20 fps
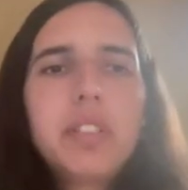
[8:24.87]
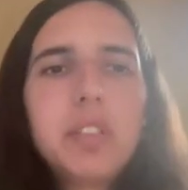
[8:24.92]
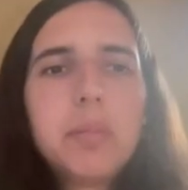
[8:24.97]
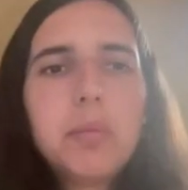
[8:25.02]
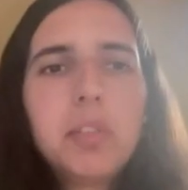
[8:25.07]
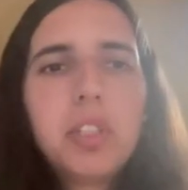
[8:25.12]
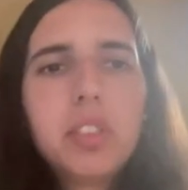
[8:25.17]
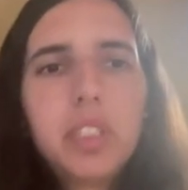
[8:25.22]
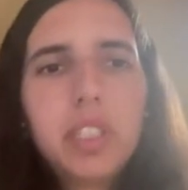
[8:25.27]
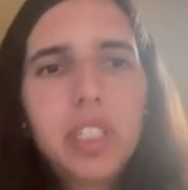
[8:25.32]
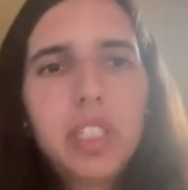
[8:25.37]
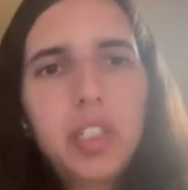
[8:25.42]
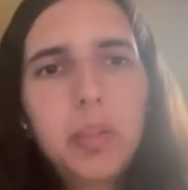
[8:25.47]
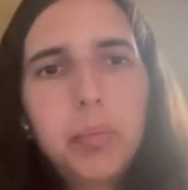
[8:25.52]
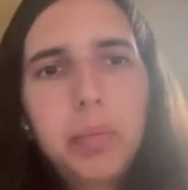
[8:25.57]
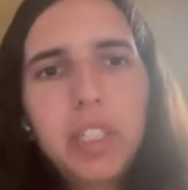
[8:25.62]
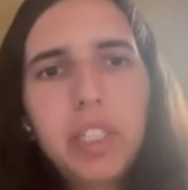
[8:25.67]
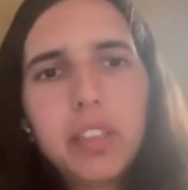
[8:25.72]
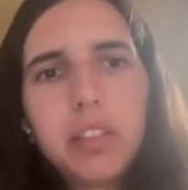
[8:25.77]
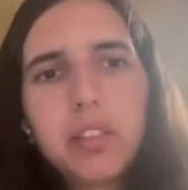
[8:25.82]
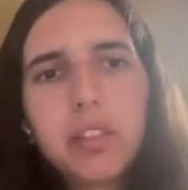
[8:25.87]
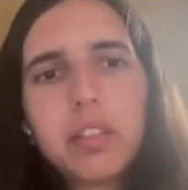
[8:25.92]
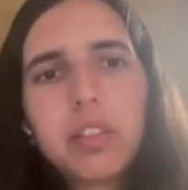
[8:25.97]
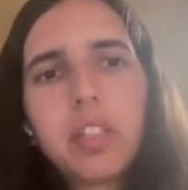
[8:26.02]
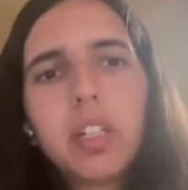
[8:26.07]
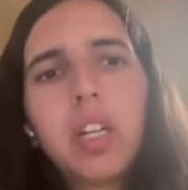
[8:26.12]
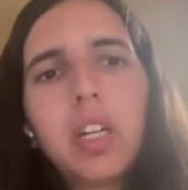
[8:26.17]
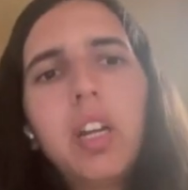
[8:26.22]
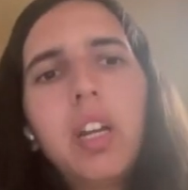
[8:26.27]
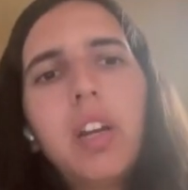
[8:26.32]
asymptotic independence.
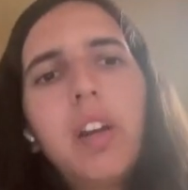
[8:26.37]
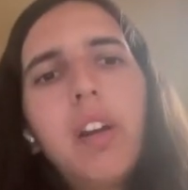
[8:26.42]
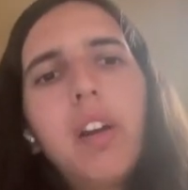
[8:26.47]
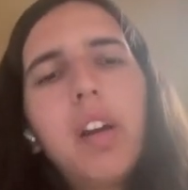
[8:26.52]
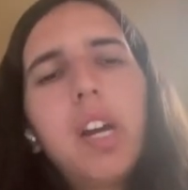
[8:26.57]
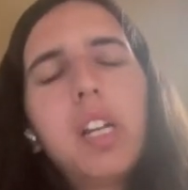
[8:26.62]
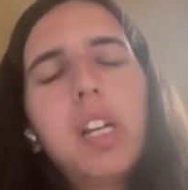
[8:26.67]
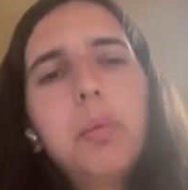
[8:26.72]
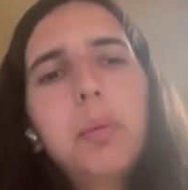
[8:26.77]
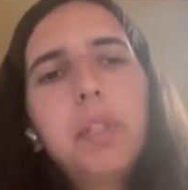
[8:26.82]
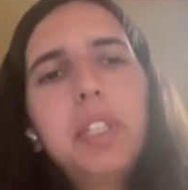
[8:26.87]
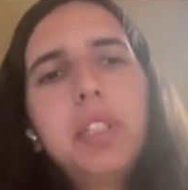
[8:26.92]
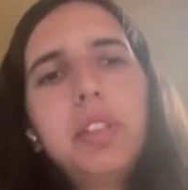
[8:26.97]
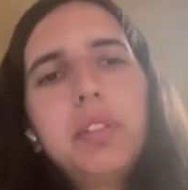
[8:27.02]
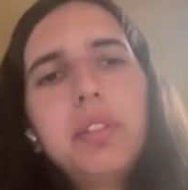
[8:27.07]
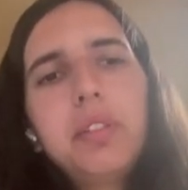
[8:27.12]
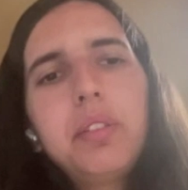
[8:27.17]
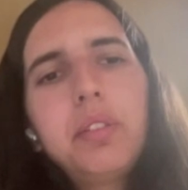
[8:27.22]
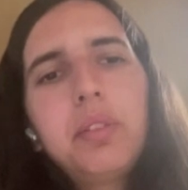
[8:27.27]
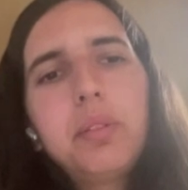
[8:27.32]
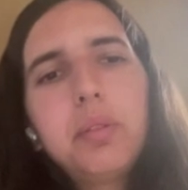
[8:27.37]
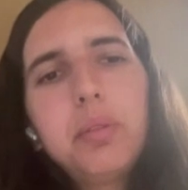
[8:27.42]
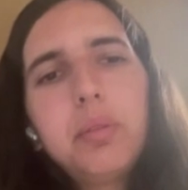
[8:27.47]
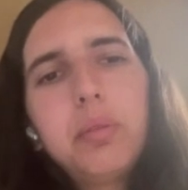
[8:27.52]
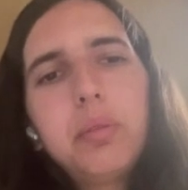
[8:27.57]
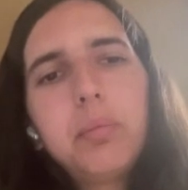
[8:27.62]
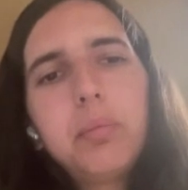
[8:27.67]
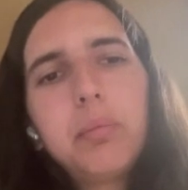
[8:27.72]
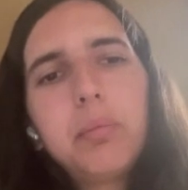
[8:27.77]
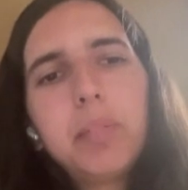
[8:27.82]
And we use
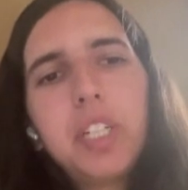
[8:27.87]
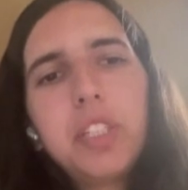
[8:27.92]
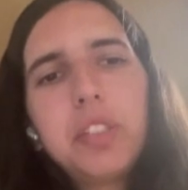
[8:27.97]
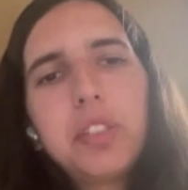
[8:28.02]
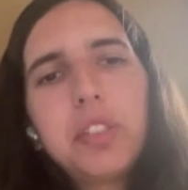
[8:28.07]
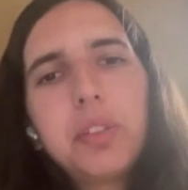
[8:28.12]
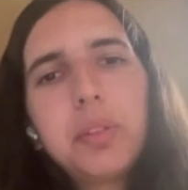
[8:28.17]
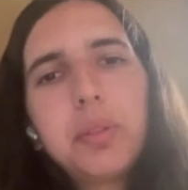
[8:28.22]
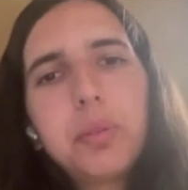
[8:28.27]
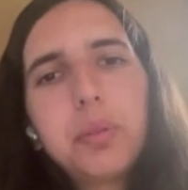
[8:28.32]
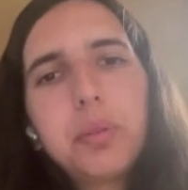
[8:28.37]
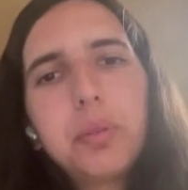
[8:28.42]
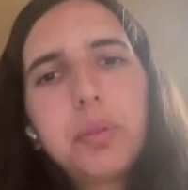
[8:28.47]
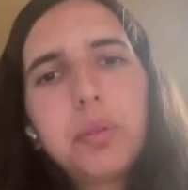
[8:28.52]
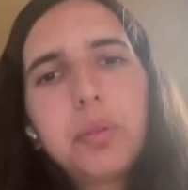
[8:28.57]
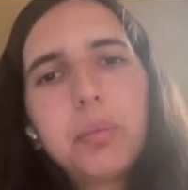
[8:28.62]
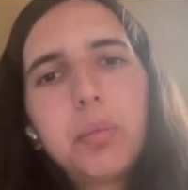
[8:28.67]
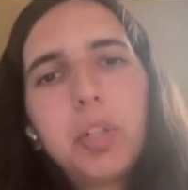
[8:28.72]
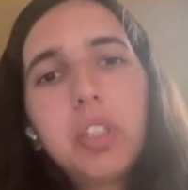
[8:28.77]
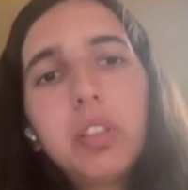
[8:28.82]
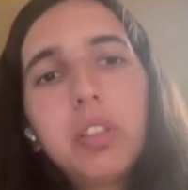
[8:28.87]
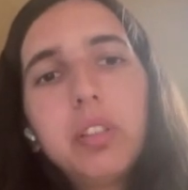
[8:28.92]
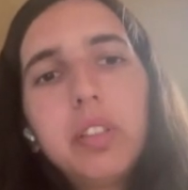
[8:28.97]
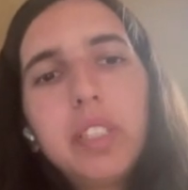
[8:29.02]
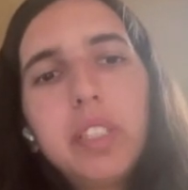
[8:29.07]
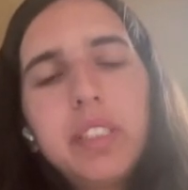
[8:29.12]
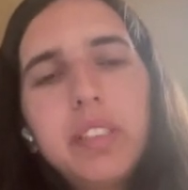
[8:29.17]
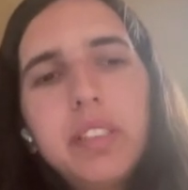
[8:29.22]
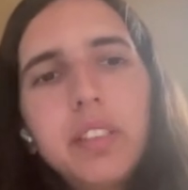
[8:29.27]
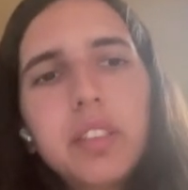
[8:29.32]
two measures to model
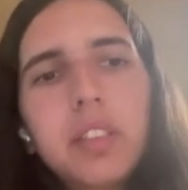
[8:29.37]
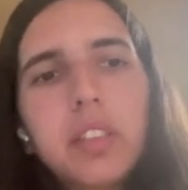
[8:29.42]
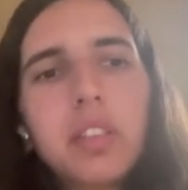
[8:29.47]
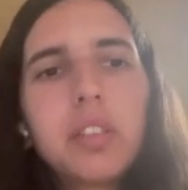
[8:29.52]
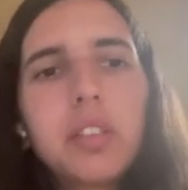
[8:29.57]
this.